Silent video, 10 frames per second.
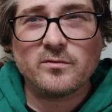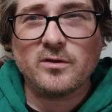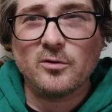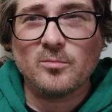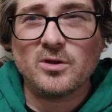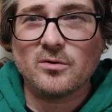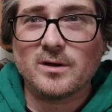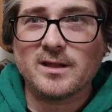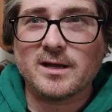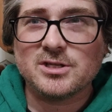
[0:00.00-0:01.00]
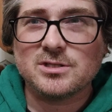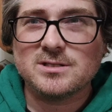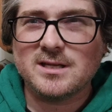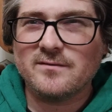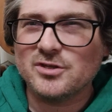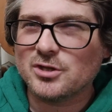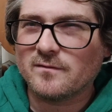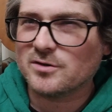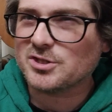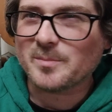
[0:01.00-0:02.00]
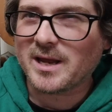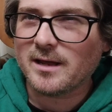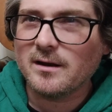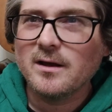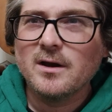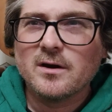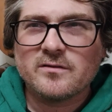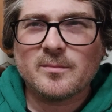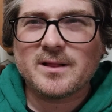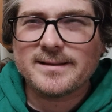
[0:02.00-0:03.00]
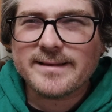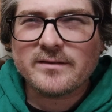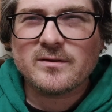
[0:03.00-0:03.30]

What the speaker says: with UMBU on like a TV show for Japan, something like that.